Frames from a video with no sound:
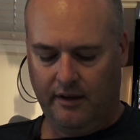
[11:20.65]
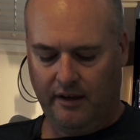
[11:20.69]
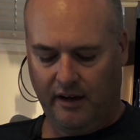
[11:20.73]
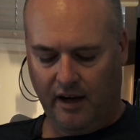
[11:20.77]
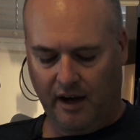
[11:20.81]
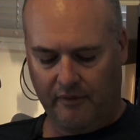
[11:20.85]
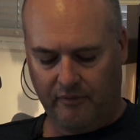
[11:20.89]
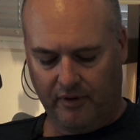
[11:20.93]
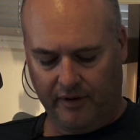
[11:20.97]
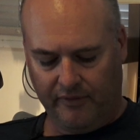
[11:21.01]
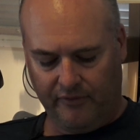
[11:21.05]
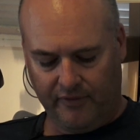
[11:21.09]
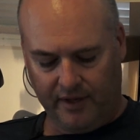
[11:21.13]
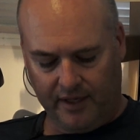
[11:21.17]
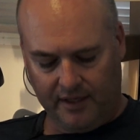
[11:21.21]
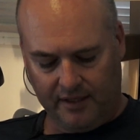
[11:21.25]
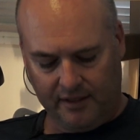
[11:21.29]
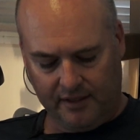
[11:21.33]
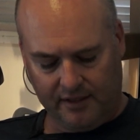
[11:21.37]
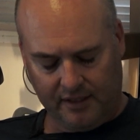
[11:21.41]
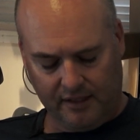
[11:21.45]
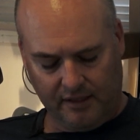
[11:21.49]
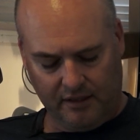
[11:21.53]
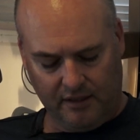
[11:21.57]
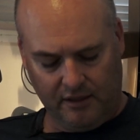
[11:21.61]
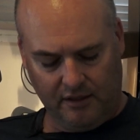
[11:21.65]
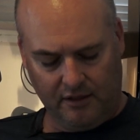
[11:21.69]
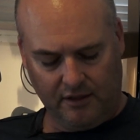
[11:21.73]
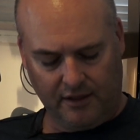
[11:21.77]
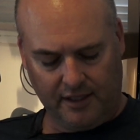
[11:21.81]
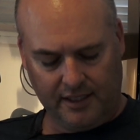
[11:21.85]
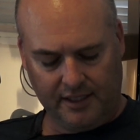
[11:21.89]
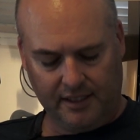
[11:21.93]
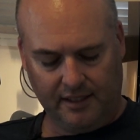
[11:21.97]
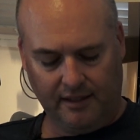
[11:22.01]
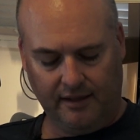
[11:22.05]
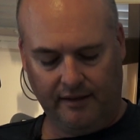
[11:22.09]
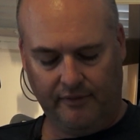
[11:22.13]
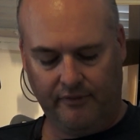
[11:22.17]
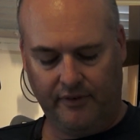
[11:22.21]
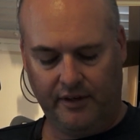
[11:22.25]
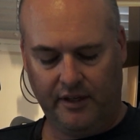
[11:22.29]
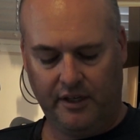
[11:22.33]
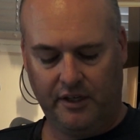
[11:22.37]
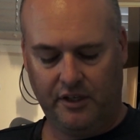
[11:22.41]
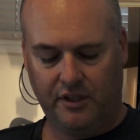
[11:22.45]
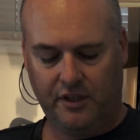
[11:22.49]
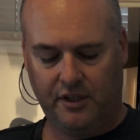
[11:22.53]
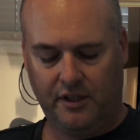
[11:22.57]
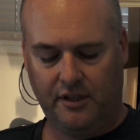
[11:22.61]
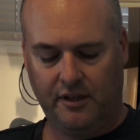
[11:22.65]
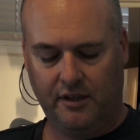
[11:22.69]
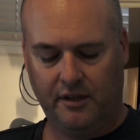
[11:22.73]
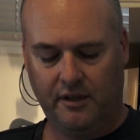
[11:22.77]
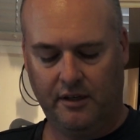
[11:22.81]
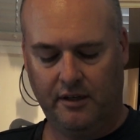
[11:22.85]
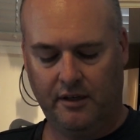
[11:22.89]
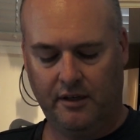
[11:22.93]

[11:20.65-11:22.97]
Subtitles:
Everything's nicely finished.